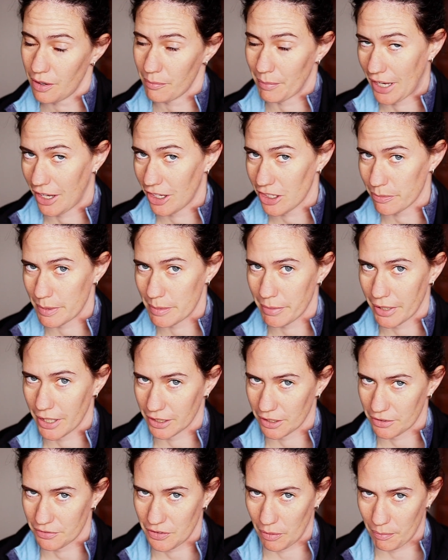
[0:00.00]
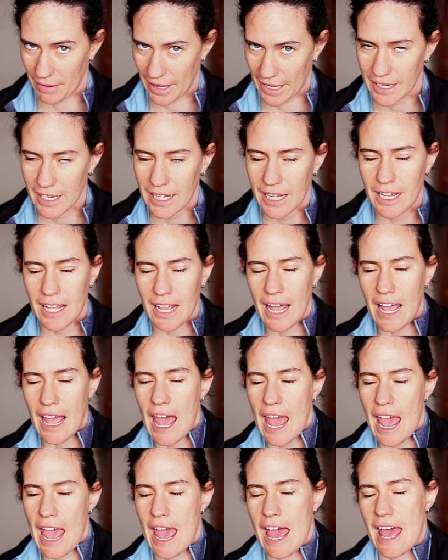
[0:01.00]
husband Parker filmed that.
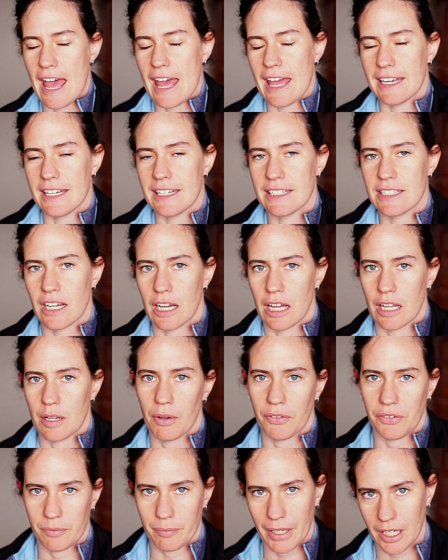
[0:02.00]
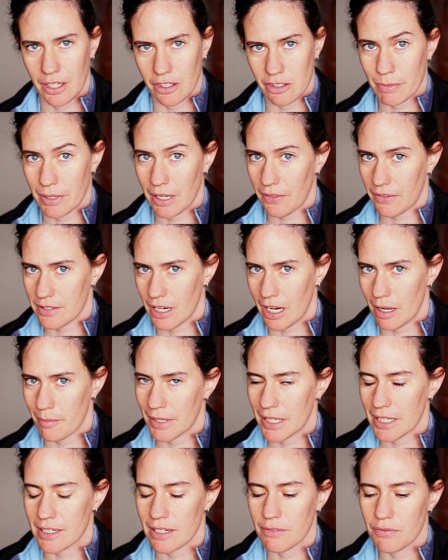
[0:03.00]
And he wasn't my husband at the time,
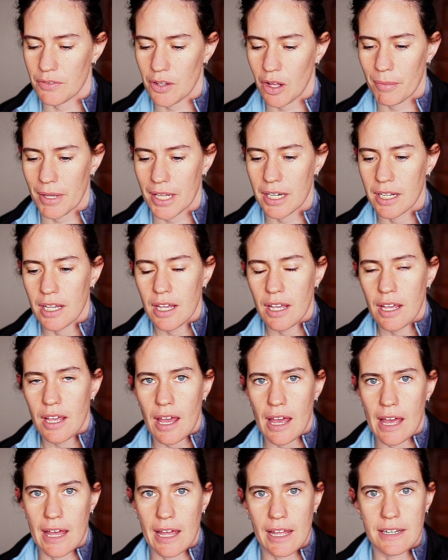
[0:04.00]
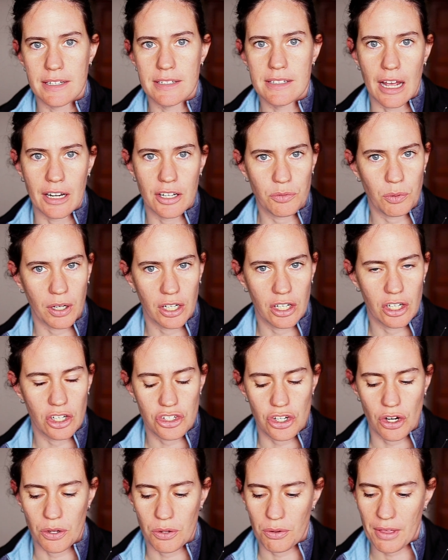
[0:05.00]
but he did film it. And I just wanted to
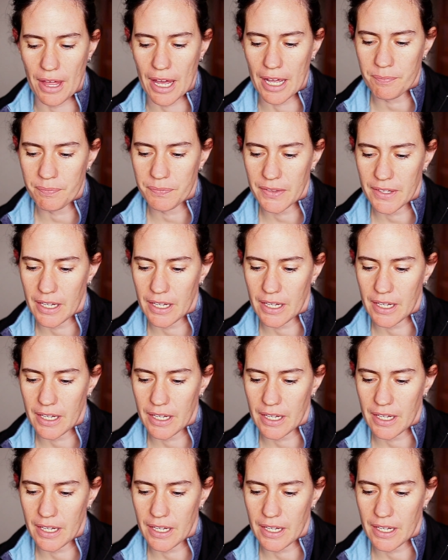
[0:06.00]
show you that.